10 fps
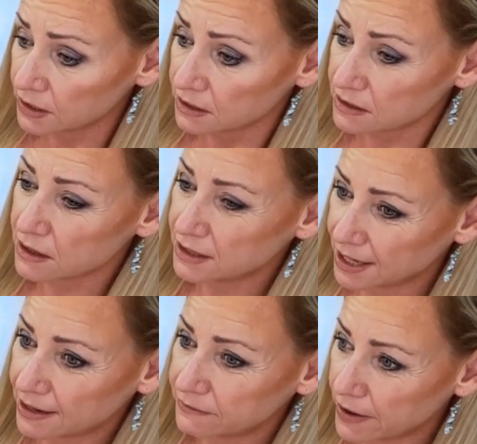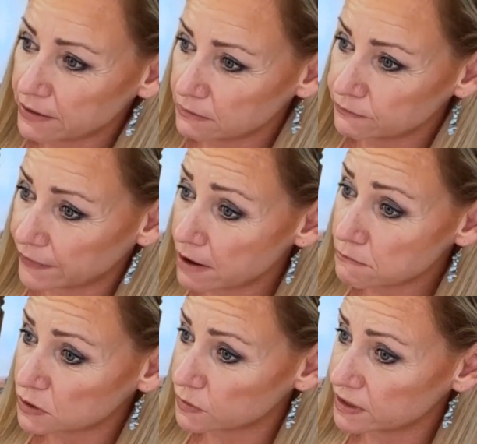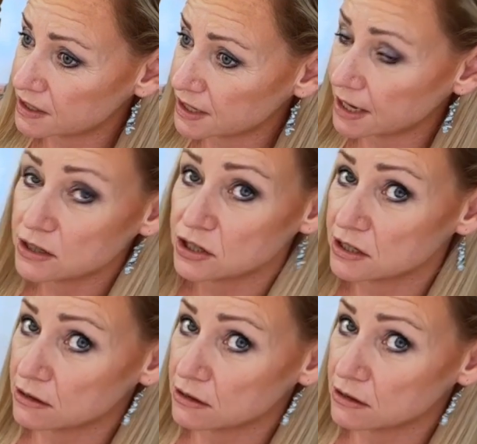So yeah, very very much with these energies,